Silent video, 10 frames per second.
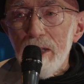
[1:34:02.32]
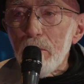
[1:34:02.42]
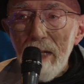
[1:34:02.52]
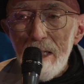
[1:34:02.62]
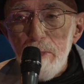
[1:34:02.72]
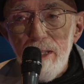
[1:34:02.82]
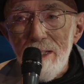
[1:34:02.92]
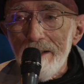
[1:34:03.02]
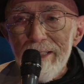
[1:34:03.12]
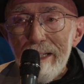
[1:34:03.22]
but it might be
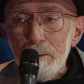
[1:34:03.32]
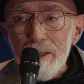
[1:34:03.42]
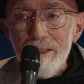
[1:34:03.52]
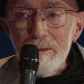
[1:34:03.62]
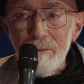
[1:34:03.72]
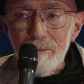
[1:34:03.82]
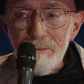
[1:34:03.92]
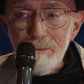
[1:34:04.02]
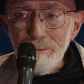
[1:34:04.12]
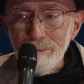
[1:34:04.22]
there anyway.
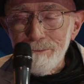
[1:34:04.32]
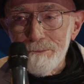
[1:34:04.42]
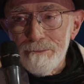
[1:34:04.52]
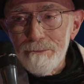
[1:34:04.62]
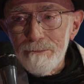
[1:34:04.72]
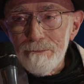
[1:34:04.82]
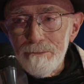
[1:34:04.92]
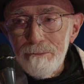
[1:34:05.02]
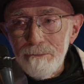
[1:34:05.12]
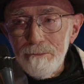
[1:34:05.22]
But